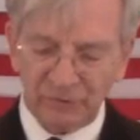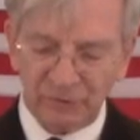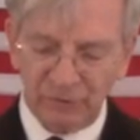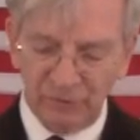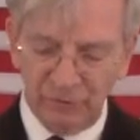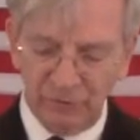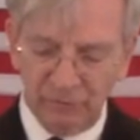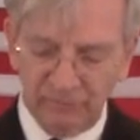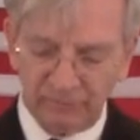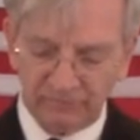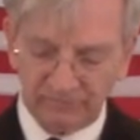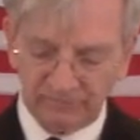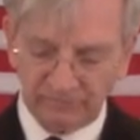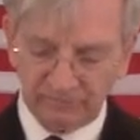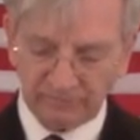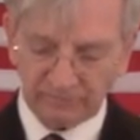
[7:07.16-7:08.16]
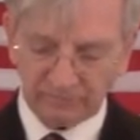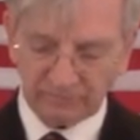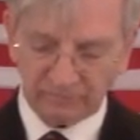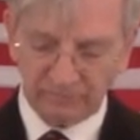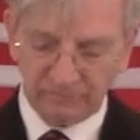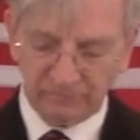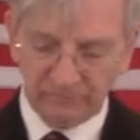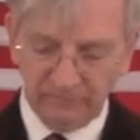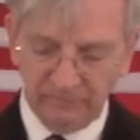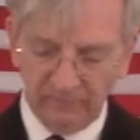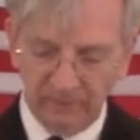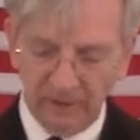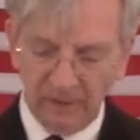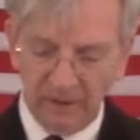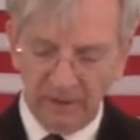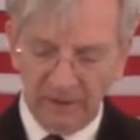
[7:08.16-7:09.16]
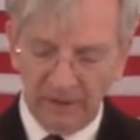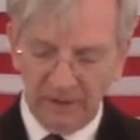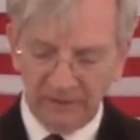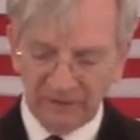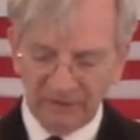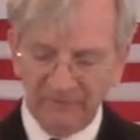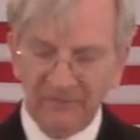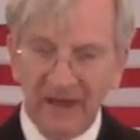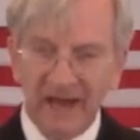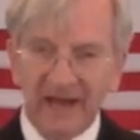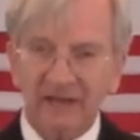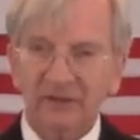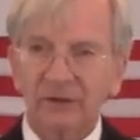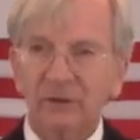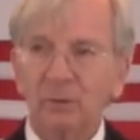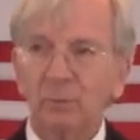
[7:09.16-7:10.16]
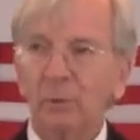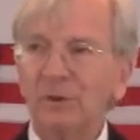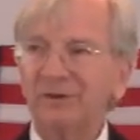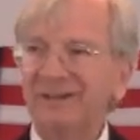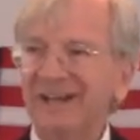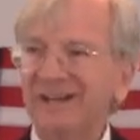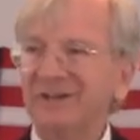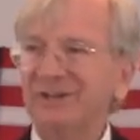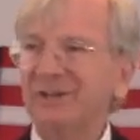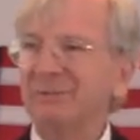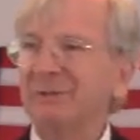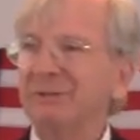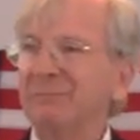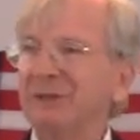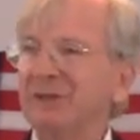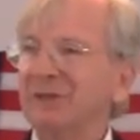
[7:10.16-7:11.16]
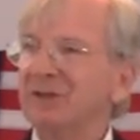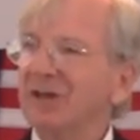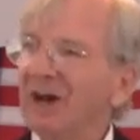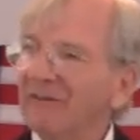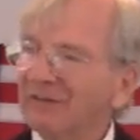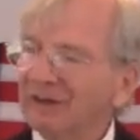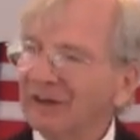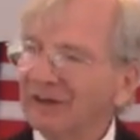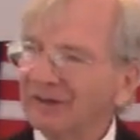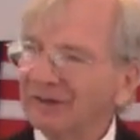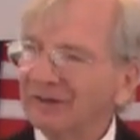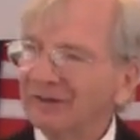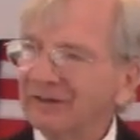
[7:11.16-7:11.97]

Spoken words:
to is the fact that the word testament means covenant.